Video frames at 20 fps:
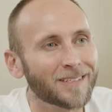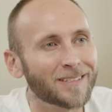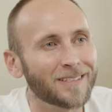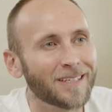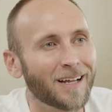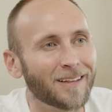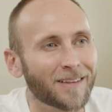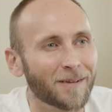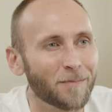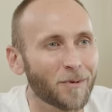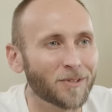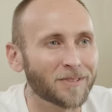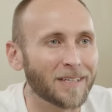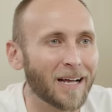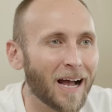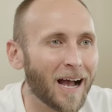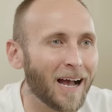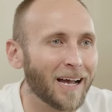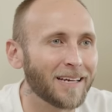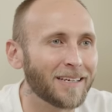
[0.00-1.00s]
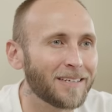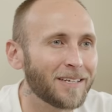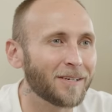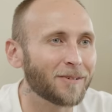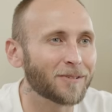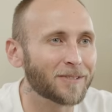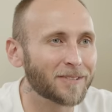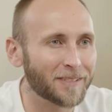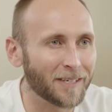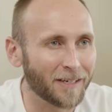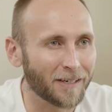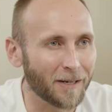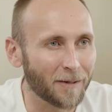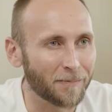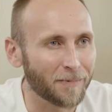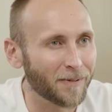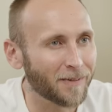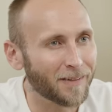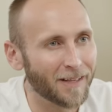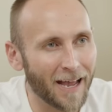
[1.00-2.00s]
is not the most ideal
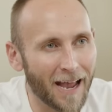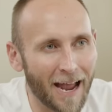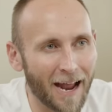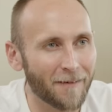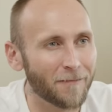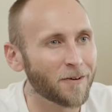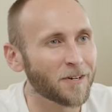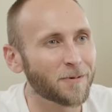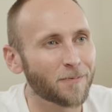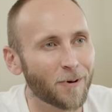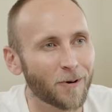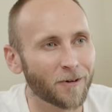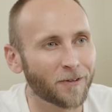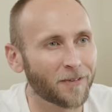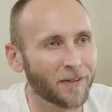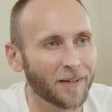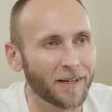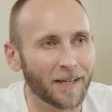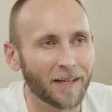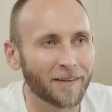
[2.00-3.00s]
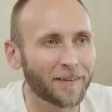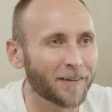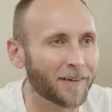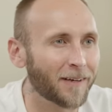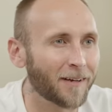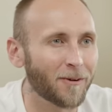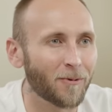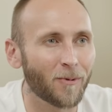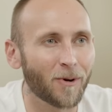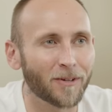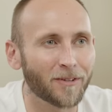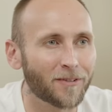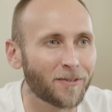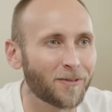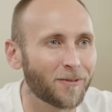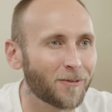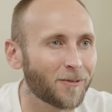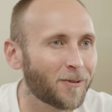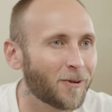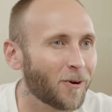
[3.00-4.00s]
setup. The average person isn't gonna want
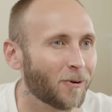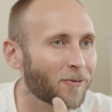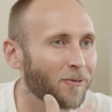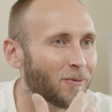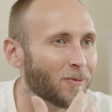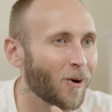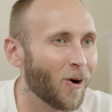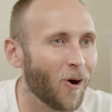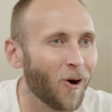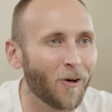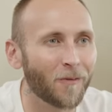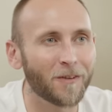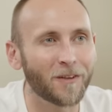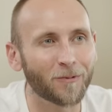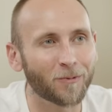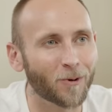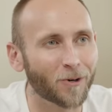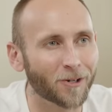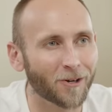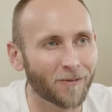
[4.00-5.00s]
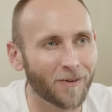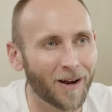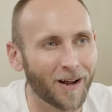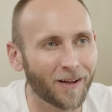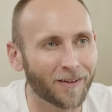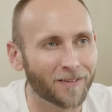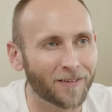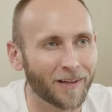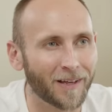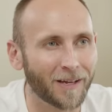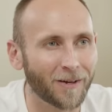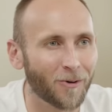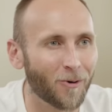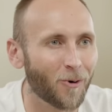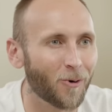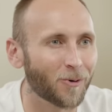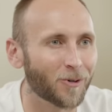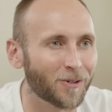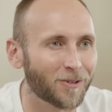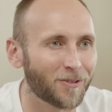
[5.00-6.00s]
to go through all these workarounds in
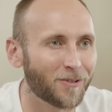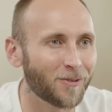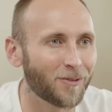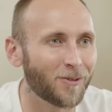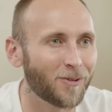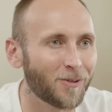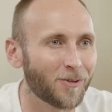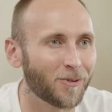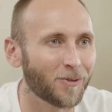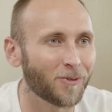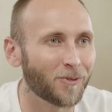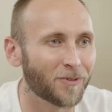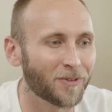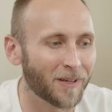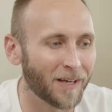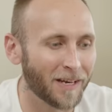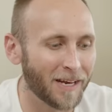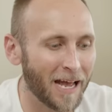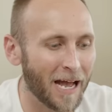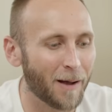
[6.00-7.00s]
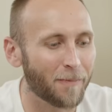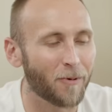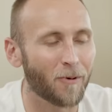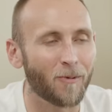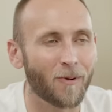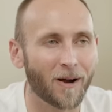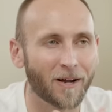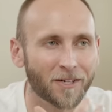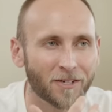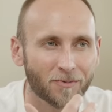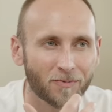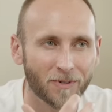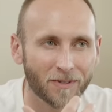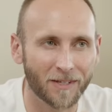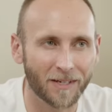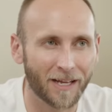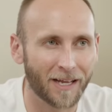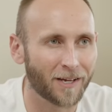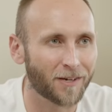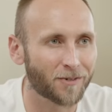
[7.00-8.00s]
order to use an Apple Watch
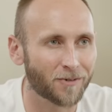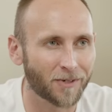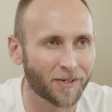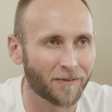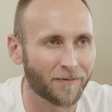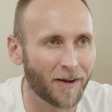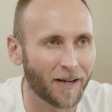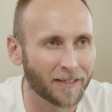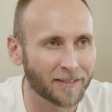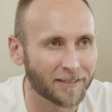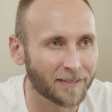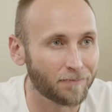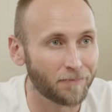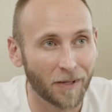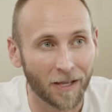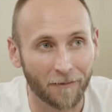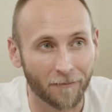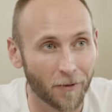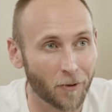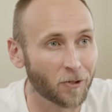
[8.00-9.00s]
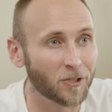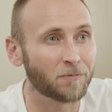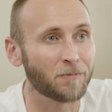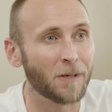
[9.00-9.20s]
with an Android device. And for those